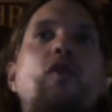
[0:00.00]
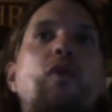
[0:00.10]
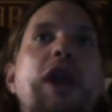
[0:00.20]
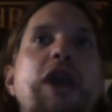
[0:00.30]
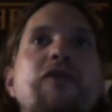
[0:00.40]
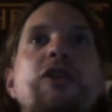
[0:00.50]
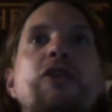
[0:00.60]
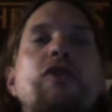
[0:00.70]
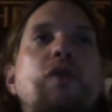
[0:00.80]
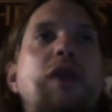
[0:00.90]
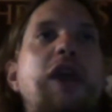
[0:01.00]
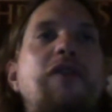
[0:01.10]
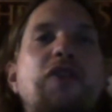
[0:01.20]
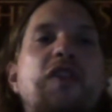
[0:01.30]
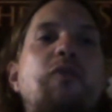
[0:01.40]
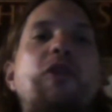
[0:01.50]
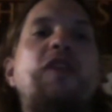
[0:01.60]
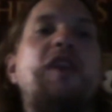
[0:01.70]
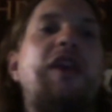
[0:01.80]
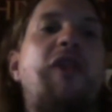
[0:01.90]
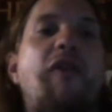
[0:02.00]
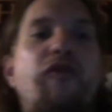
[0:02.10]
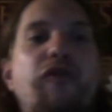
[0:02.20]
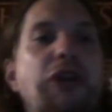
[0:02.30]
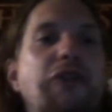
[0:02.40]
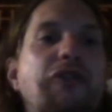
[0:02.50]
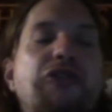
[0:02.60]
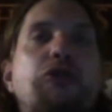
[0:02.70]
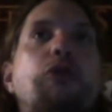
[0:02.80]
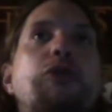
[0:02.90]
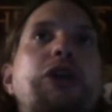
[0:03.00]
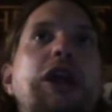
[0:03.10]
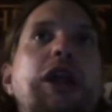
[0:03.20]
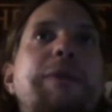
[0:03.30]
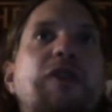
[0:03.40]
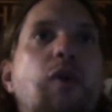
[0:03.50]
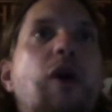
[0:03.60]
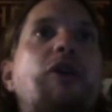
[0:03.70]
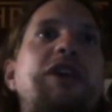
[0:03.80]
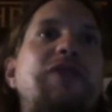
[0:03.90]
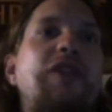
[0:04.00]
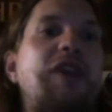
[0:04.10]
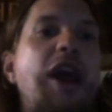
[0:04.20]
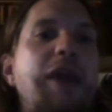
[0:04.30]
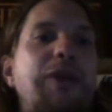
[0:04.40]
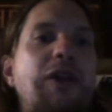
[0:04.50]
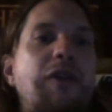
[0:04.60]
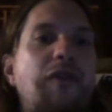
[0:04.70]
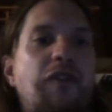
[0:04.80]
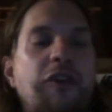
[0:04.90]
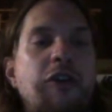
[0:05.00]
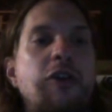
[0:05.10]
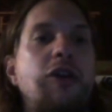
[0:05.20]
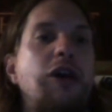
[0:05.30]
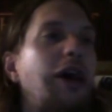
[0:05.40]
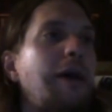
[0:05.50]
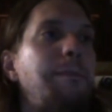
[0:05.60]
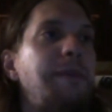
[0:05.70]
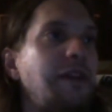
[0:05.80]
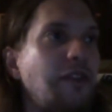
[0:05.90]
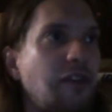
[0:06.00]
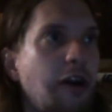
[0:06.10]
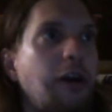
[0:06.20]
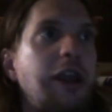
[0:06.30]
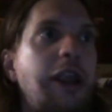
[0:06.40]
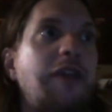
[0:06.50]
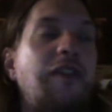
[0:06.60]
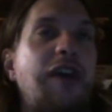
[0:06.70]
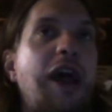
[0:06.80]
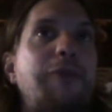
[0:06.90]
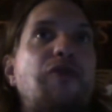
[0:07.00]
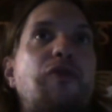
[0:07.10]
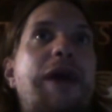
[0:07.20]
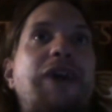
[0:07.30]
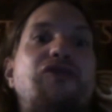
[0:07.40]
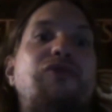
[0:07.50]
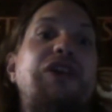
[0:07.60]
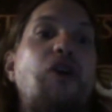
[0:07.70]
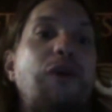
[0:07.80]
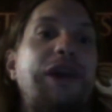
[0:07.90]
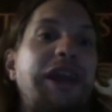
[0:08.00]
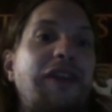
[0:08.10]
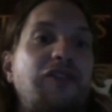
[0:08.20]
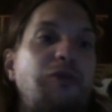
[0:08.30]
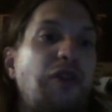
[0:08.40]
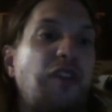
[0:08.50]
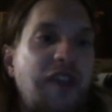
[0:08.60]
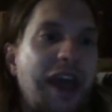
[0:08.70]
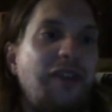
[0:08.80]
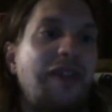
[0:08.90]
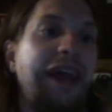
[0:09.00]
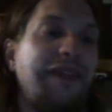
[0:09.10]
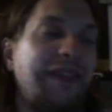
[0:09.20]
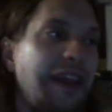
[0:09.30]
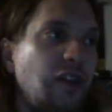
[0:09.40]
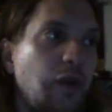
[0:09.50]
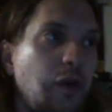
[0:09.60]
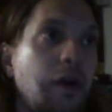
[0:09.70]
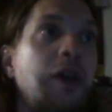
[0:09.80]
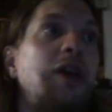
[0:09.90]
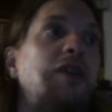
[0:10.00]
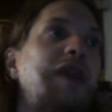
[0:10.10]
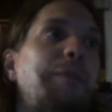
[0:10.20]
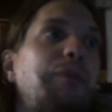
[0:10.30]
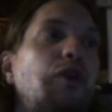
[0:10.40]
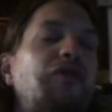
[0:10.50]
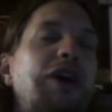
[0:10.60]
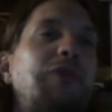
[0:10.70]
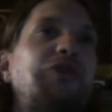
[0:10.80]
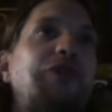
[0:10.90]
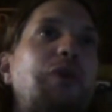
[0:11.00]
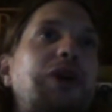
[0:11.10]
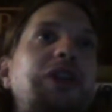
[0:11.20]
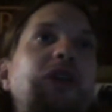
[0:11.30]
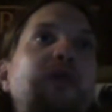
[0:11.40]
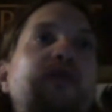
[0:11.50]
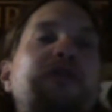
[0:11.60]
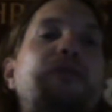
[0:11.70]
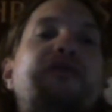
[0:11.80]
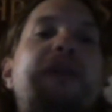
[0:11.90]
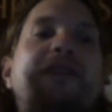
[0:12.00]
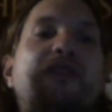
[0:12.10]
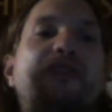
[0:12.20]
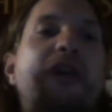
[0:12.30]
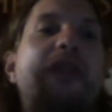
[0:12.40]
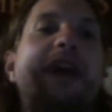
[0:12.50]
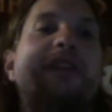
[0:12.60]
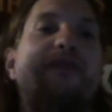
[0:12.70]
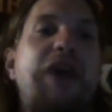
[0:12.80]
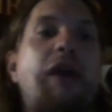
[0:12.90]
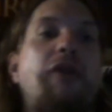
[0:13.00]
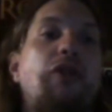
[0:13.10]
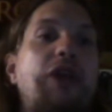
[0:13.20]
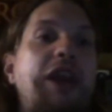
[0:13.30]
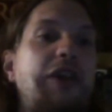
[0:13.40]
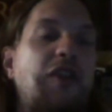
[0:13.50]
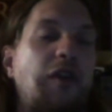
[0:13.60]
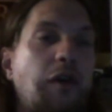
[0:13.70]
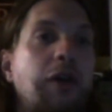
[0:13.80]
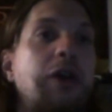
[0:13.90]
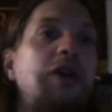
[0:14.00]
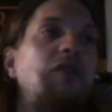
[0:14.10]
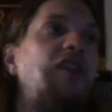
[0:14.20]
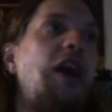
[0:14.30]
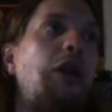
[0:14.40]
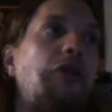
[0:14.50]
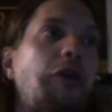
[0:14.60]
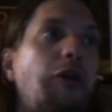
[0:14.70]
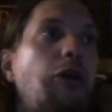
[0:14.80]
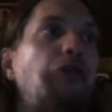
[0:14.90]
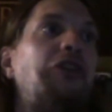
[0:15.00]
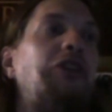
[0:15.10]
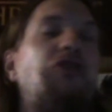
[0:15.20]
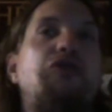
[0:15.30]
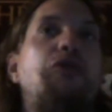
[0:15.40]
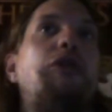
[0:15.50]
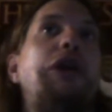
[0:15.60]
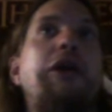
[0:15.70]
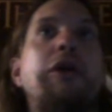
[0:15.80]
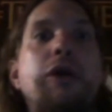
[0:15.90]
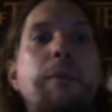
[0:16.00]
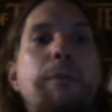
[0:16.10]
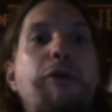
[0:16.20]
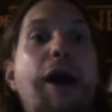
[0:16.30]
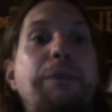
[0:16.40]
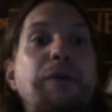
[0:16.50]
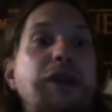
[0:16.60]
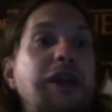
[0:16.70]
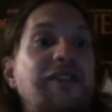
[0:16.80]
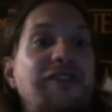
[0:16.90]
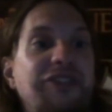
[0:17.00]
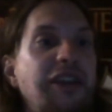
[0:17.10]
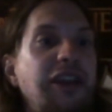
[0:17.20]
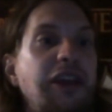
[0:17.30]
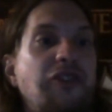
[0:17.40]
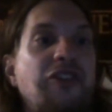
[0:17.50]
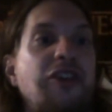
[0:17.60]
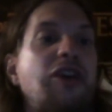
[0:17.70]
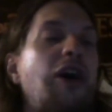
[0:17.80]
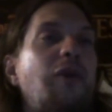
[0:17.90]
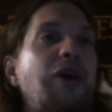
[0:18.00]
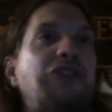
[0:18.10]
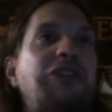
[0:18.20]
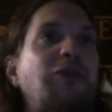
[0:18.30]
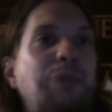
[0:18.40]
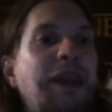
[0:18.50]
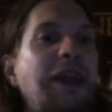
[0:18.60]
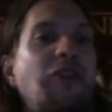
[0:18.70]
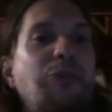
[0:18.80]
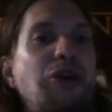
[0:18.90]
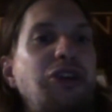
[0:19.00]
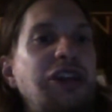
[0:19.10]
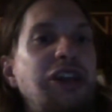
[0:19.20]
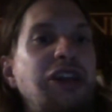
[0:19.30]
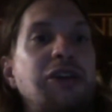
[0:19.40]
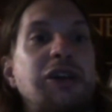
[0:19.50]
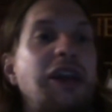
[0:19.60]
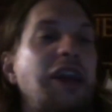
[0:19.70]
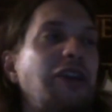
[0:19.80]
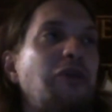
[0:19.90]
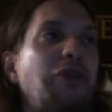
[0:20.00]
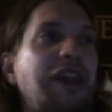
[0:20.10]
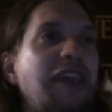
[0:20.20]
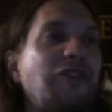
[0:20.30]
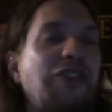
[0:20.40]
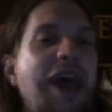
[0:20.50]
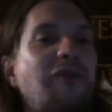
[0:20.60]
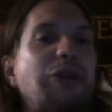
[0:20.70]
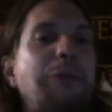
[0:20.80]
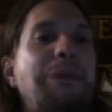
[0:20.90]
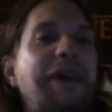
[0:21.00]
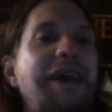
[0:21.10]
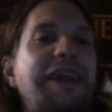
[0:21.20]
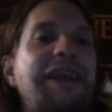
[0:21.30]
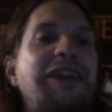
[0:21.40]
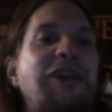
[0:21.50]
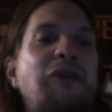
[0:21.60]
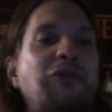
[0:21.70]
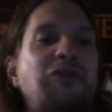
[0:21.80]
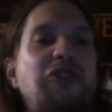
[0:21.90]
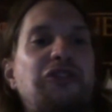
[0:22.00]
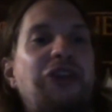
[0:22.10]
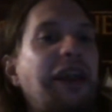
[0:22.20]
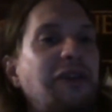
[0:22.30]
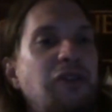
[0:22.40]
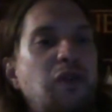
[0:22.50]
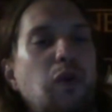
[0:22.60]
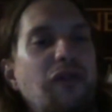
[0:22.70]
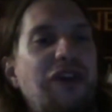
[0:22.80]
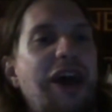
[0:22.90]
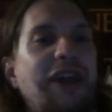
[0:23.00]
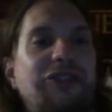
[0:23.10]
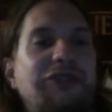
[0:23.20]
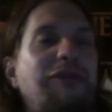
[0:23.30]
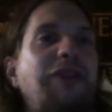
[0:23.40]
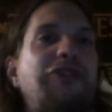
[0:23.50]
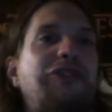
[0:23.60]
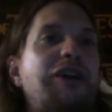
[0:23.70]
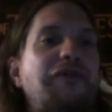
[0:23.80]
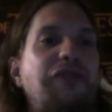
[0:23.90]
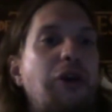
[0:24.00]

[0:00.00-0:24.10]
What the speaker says: who gave us once again that fun story, but the quality of the diamonds being the target, and the diamonds were actually going into a satellite laser that Blofeld was going to use to reflect the sunlight to fire the laser down on the Earth and destroy property and cities unless he was paid his money. And they gave us that little bit, and it's just like cool effects, great stuff.